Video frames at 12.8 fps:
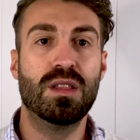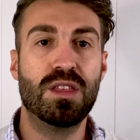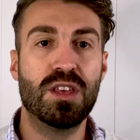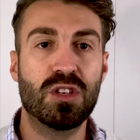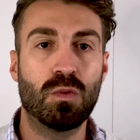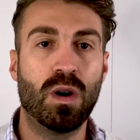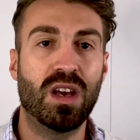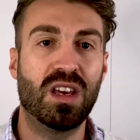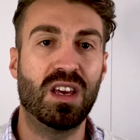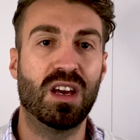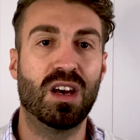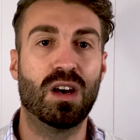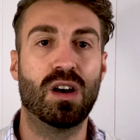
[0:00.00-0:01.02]
This way
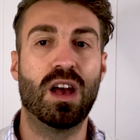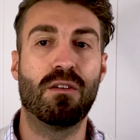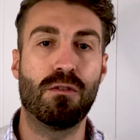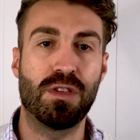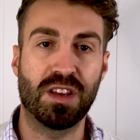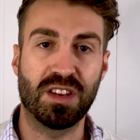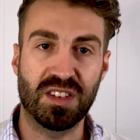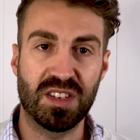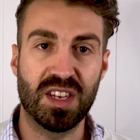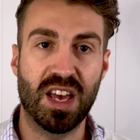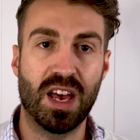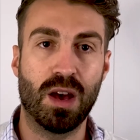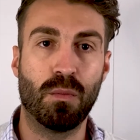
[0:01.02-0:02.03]
here, everything's
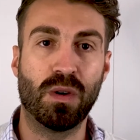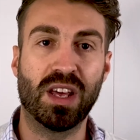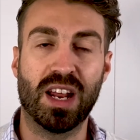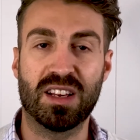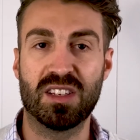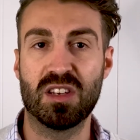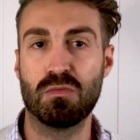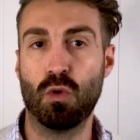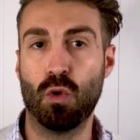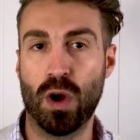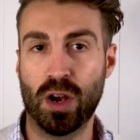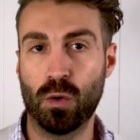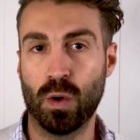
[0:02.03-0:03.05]
set and we can access
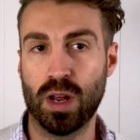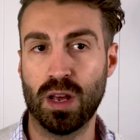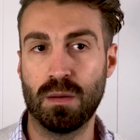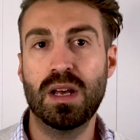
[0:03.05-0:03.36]
more equity.